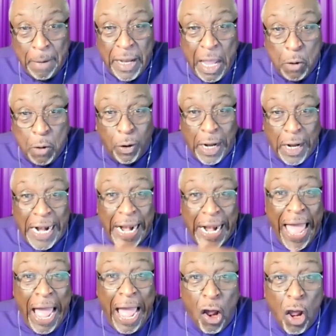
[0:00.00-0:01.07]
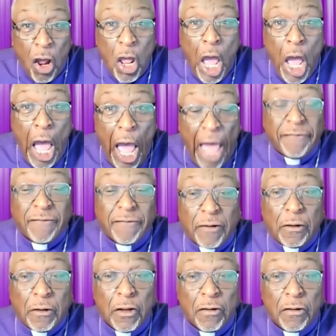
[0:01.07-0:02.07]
but he will allow us